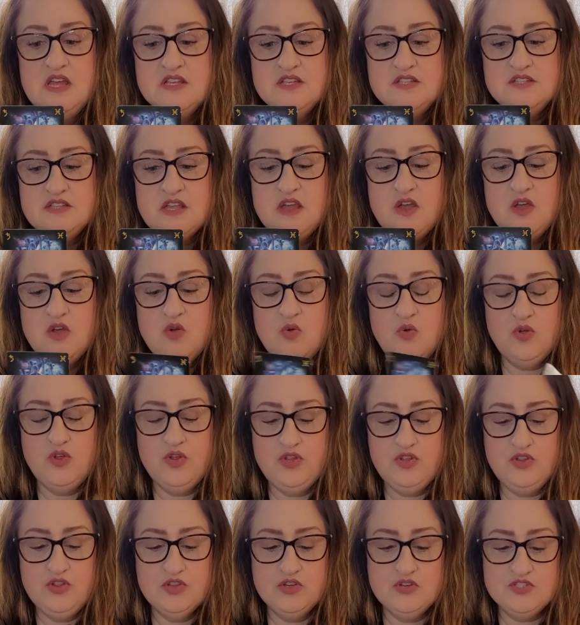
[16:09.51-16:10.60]
So
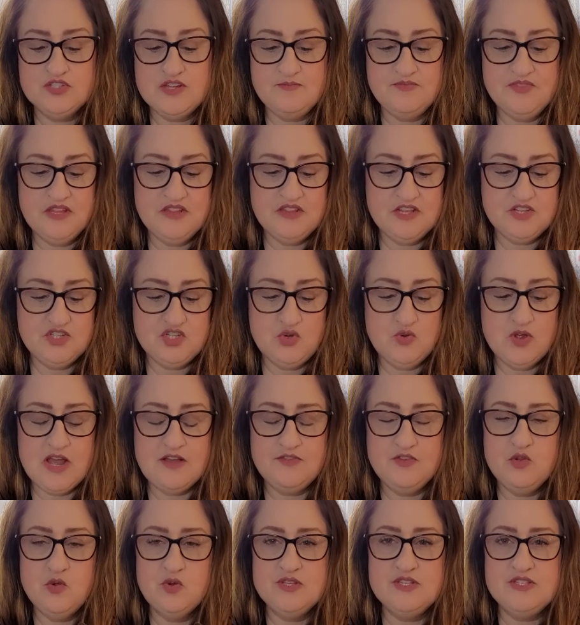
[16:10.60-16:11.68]
there's something that you
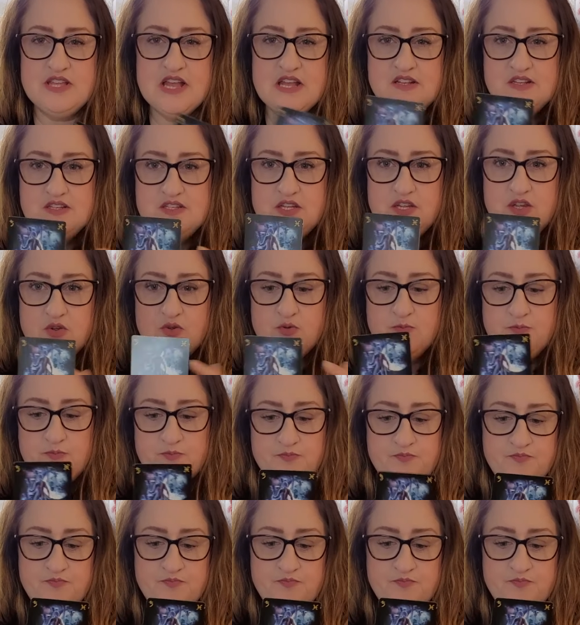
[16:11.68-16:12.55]
have to ascend to